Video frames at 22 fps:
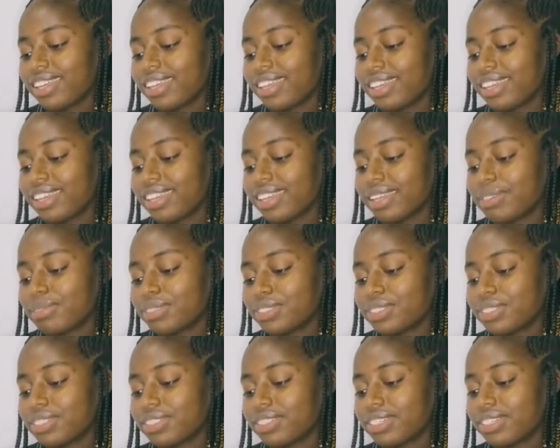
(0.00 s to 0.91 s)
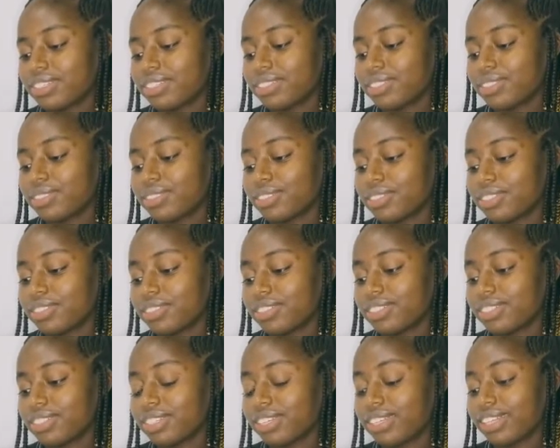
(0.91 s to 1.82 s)
And I'm so
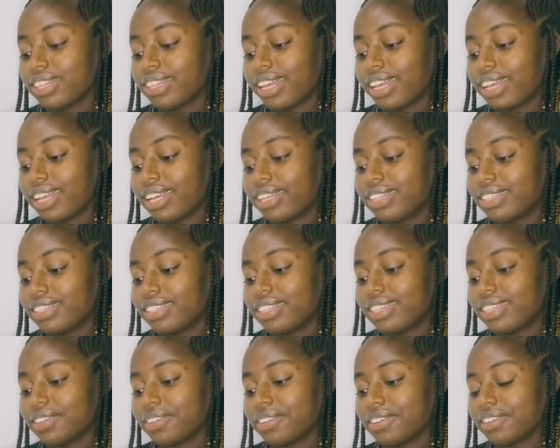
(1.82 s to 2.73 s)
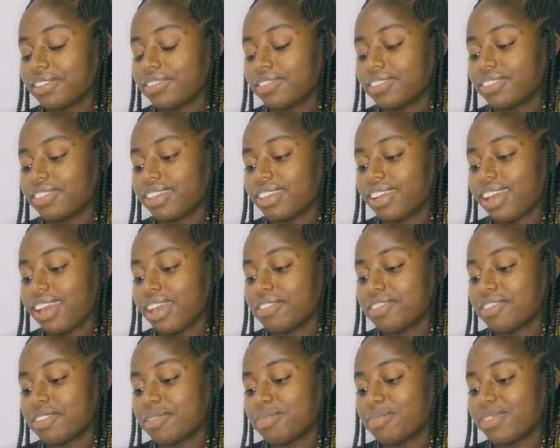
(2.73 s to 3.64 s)
glad and grateful that I
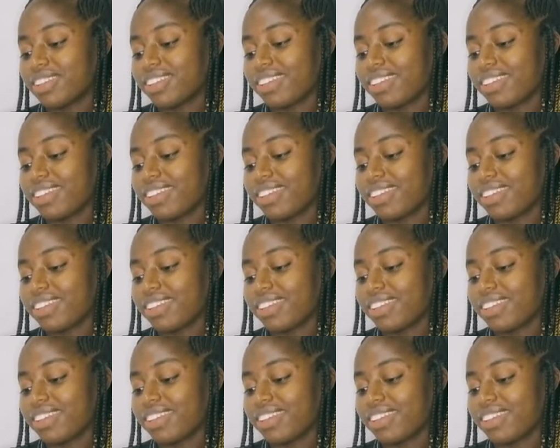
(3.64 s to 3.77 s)
have you in my